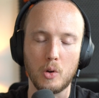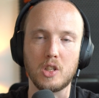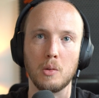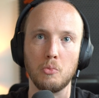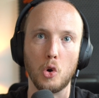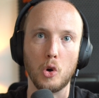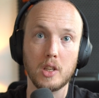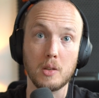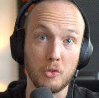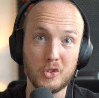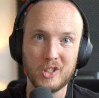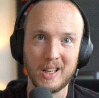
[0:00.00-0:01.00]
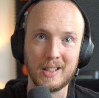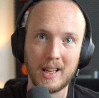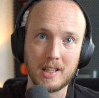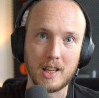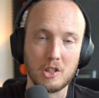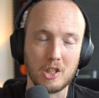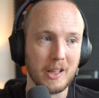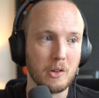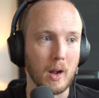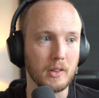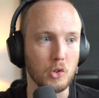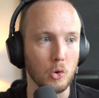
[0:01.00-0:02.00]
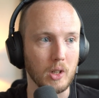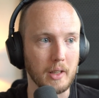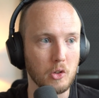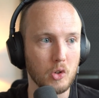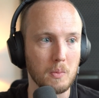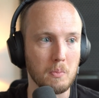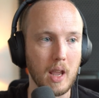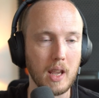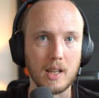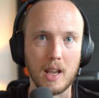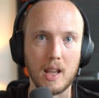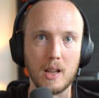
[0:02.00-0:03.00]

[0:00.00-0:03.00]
noise, because that's actually quite cool. Like you could make